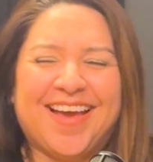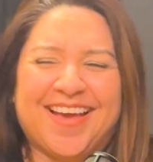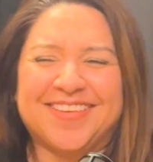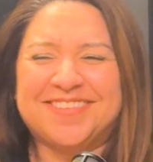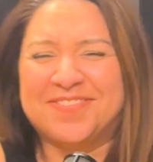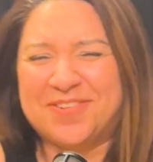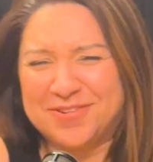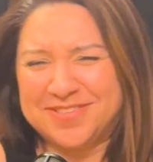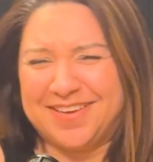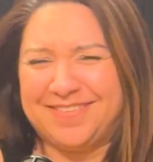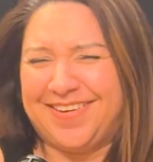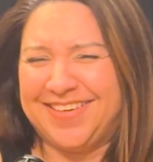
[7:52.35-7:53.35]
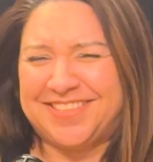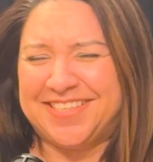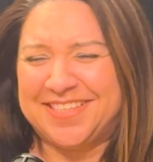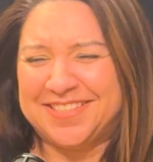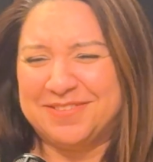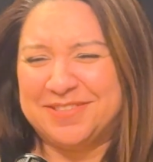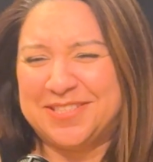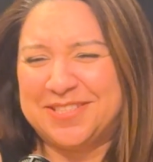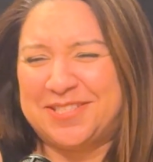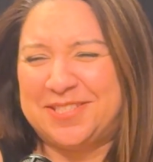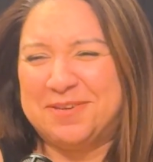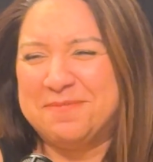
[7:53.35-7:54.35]
Yes, of course I watched it, because it was
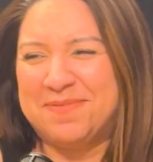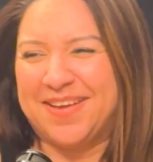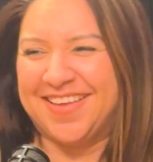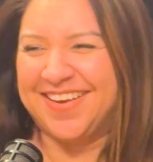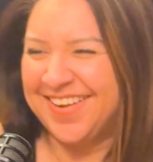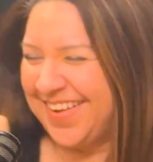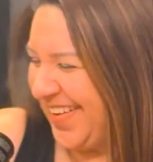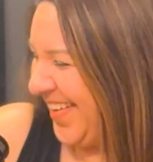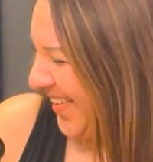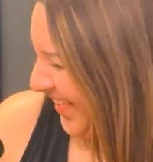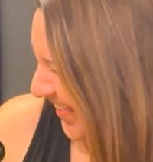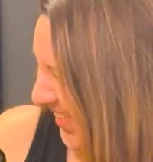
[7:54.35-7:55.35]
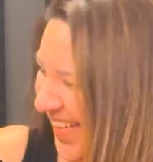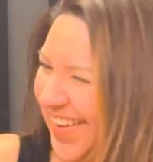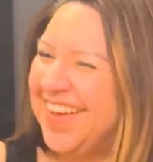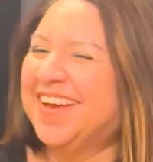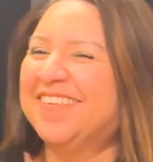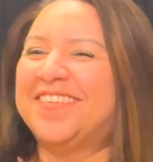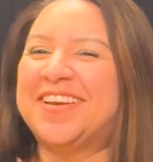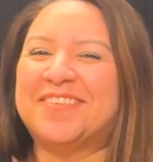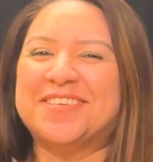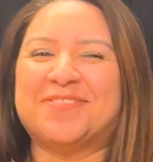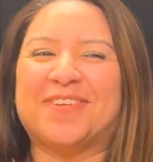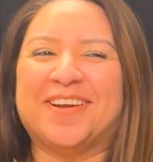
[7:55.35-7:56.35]
just stupid. But
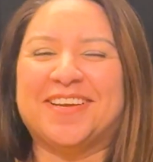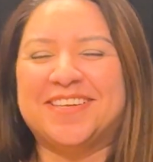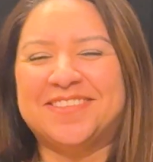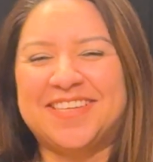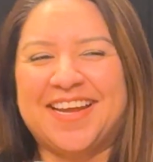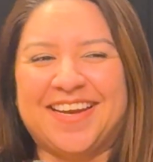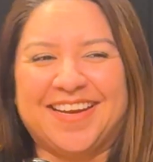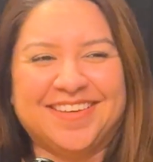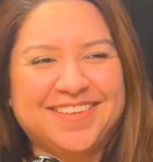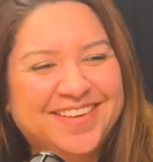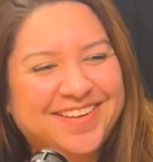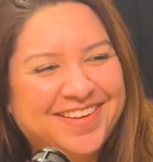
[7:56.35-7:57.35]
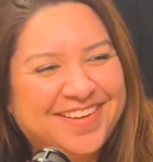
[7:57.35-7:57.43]
it was very entertaining.